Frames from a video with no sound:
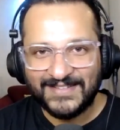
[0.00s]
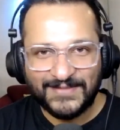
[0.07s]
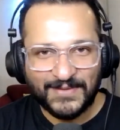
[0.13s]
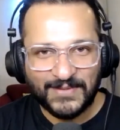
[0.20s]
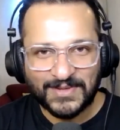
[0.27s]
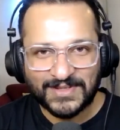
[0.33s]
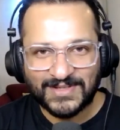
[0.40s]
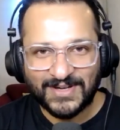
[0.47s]
if you
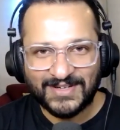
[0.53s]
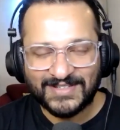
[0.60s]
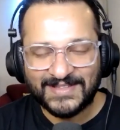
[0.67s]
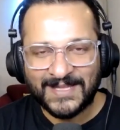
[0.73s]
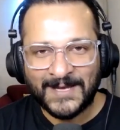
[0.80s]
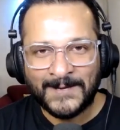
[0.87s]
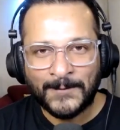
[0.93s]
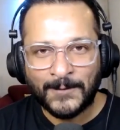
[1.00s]
want to call it
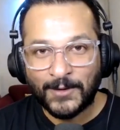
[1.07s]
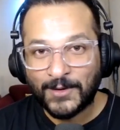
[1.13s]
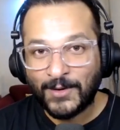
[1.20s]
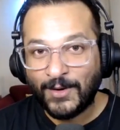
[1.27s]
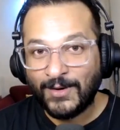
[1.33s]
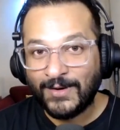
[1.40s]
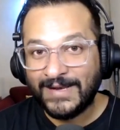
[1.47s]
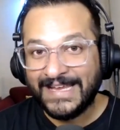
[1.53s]
that, or
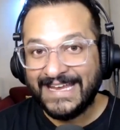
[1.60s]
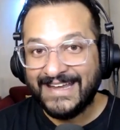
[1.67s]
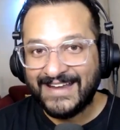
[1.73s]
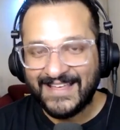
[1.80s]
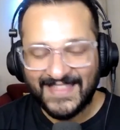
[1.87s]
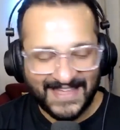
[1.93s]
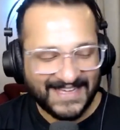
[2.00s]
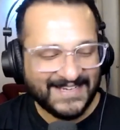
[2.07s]
call it
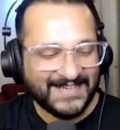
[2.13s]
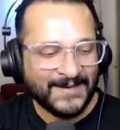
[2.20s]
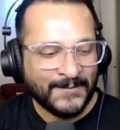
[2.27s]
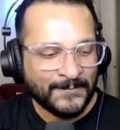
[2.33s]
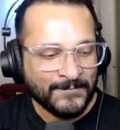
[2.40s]
that.